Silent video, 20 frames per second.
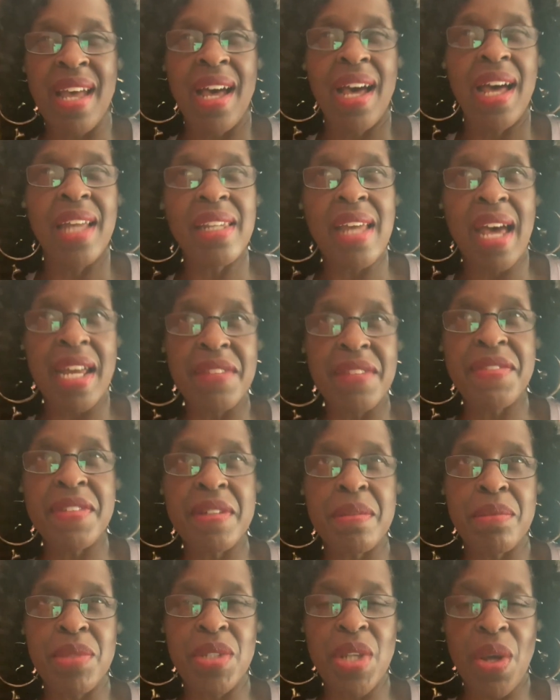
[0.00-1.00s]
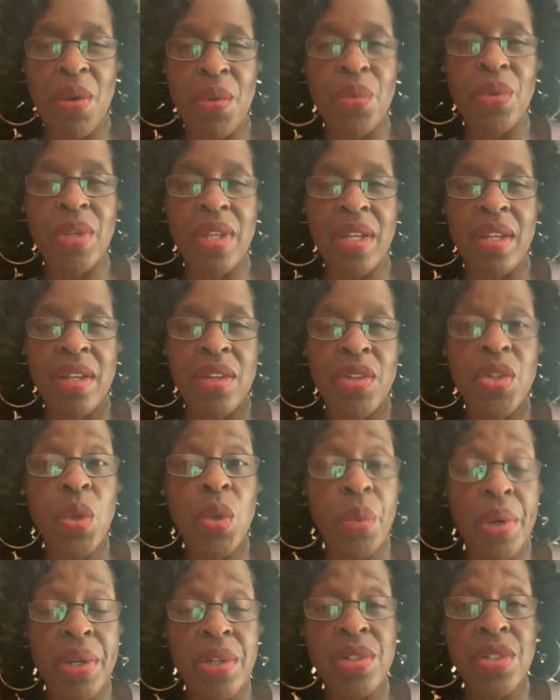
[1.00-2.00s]
a lot of them don't know
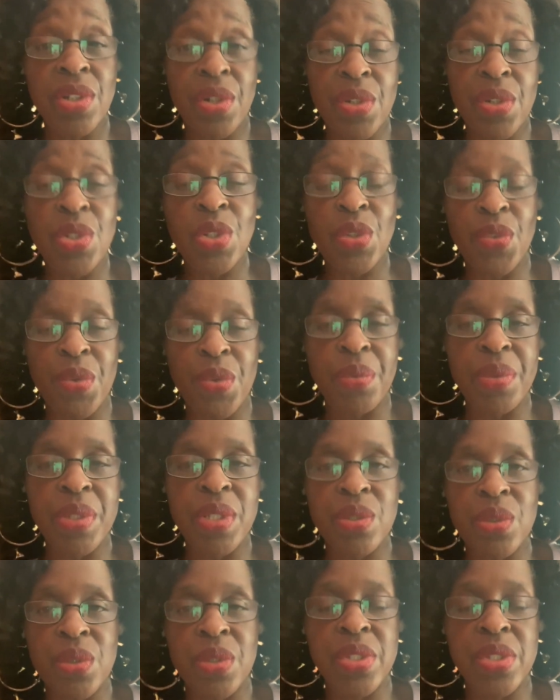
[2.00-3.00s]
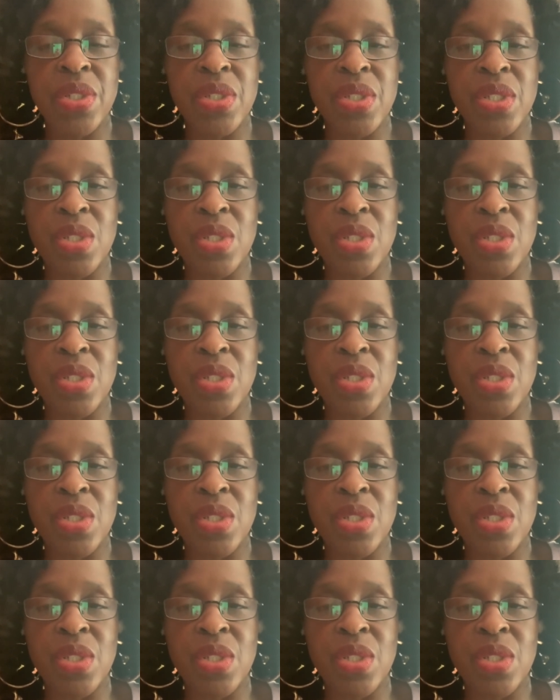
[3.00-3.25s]
where to turn to for resources.